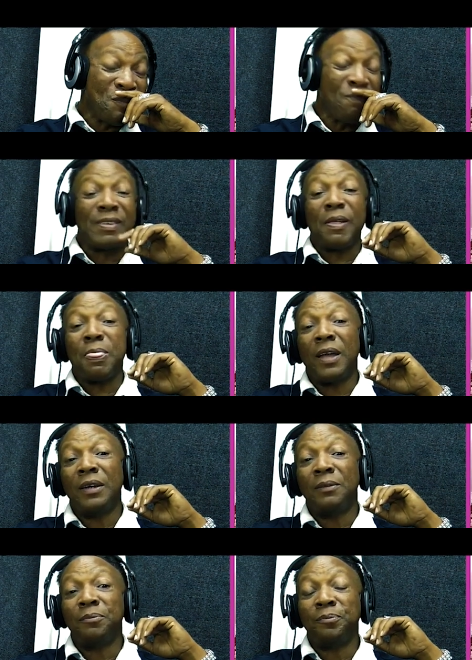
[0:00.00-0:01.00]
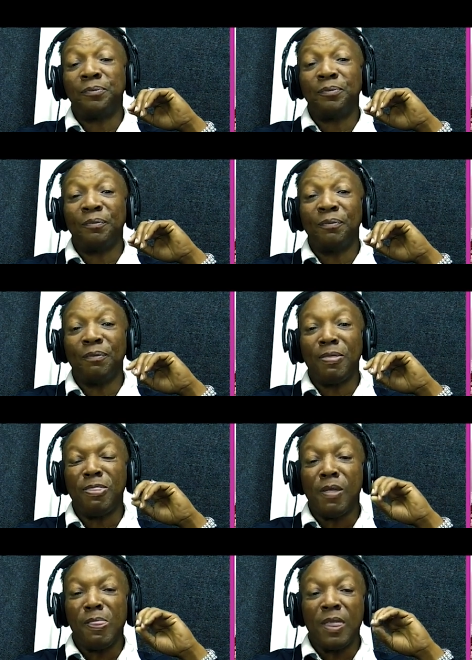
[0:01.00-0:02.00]
uh, I tried to
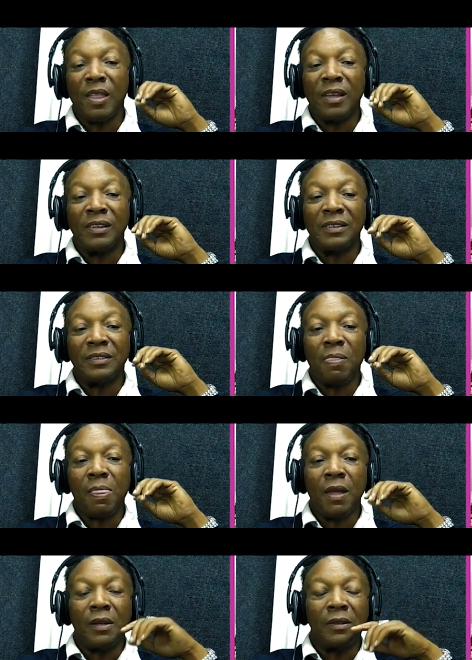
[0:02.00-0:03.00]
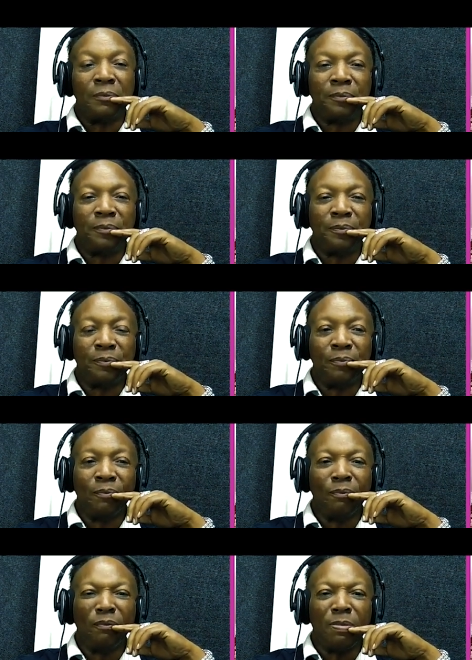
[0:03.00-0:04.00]
back to roller skate again,
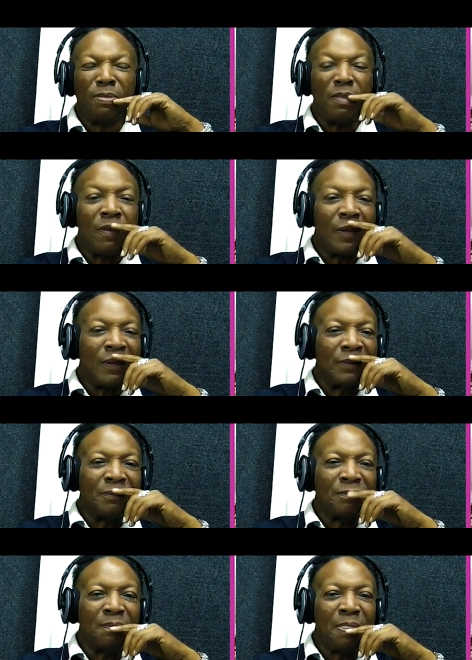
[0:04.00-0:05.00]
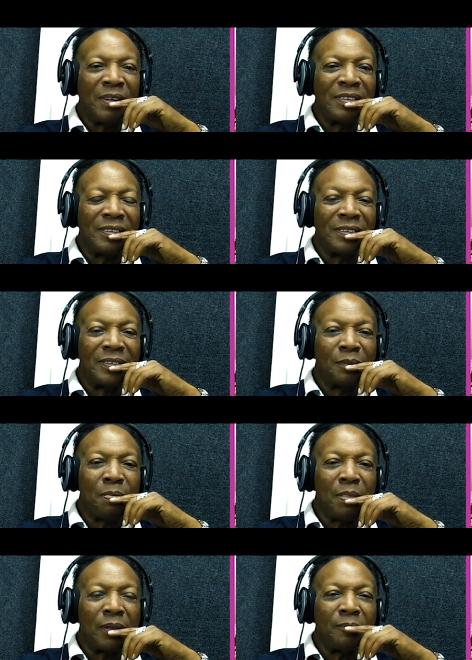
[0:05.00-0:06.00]
and mm. it didn't work because I,
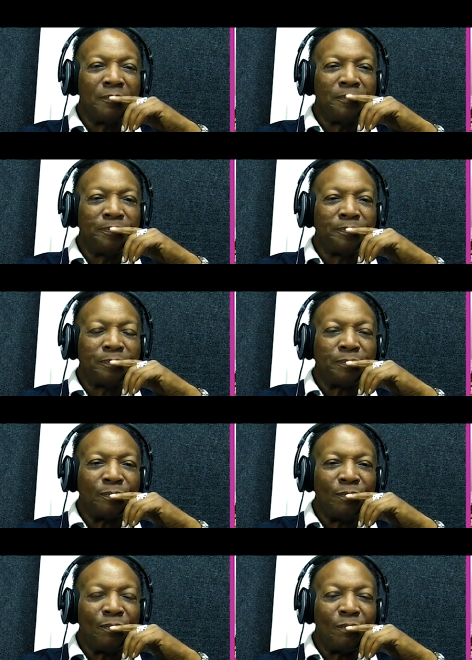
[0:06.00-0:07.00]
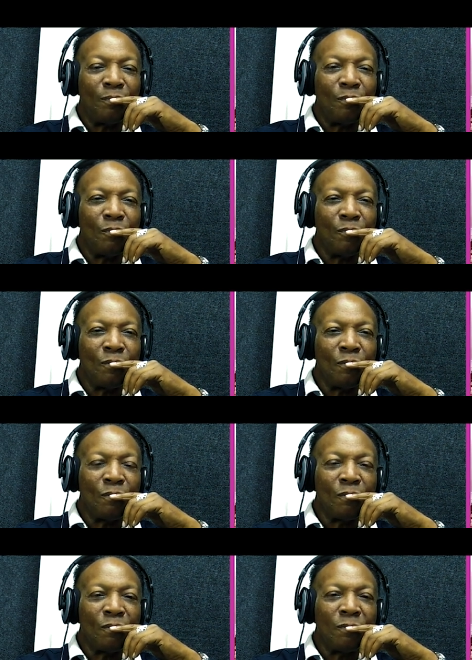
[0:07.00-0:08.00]
it was too, too
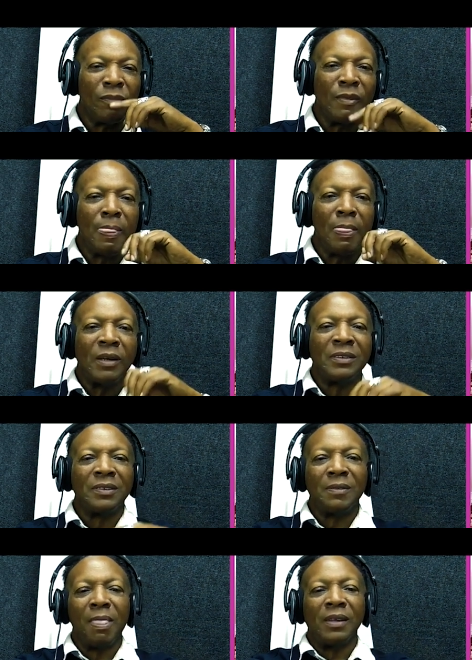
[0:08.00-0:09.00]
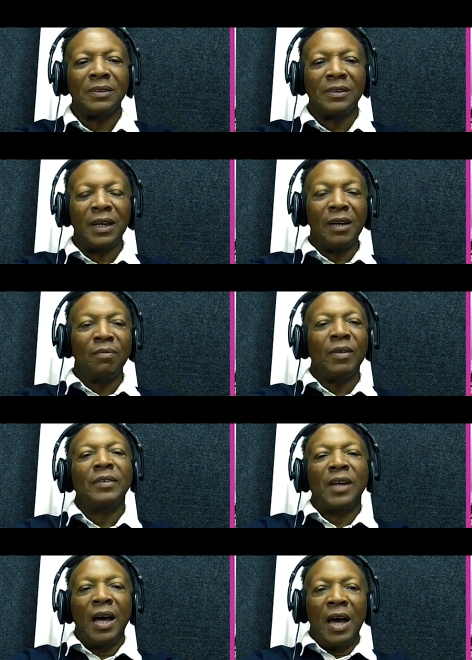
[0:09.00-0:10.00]
long, too long ago. Yeah.
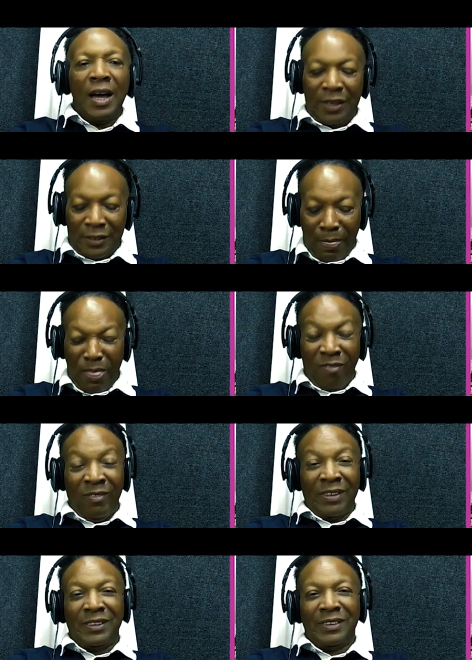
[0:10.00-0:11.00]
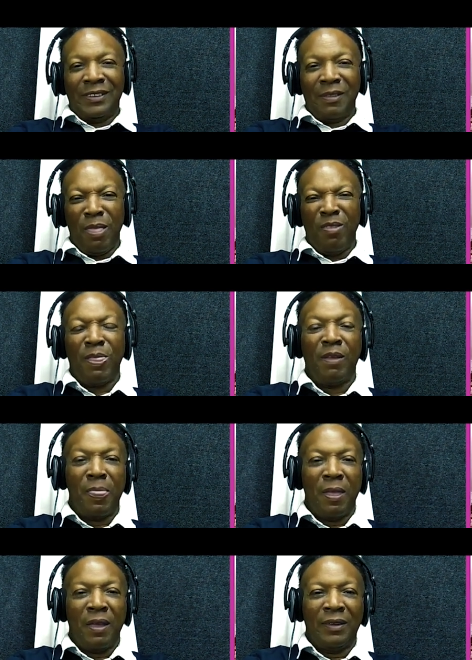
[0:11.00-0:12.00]
So I just on my,
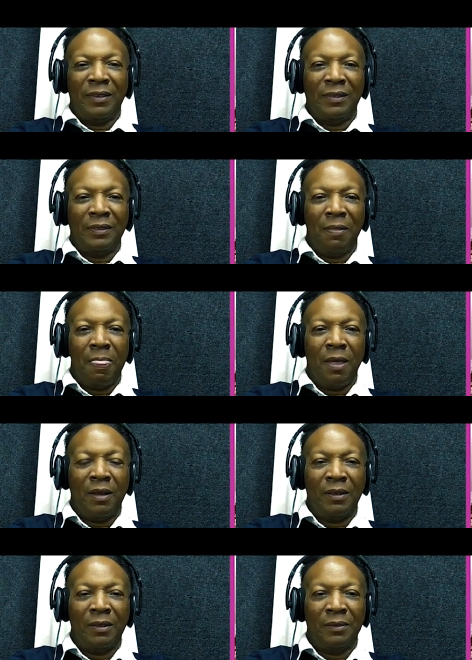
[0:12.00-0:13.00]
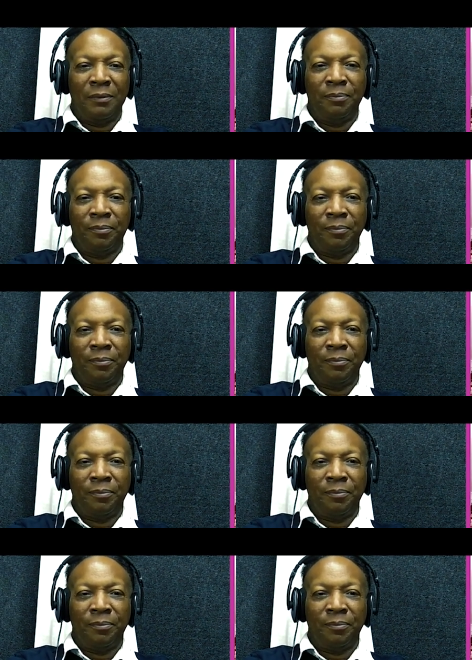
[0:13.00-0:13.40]
uh, my